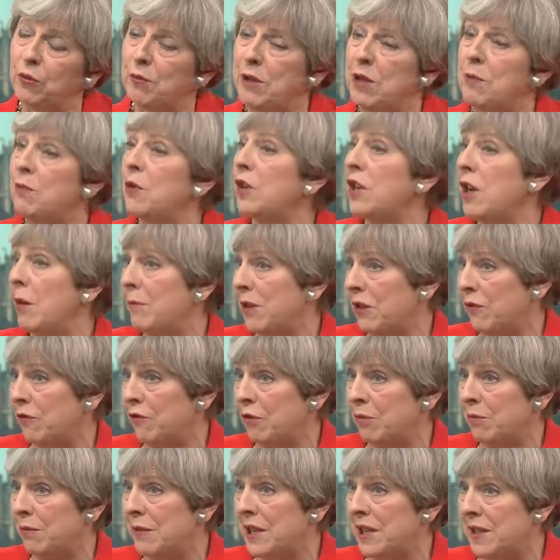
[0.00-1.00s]
people coming
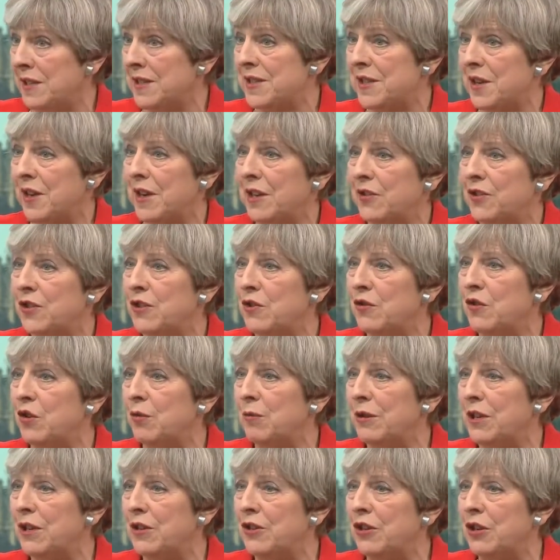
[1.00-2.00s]
from inside the
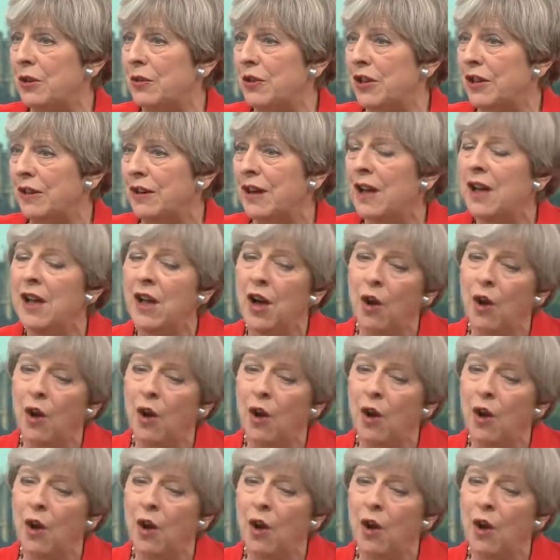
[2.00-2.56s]
European Union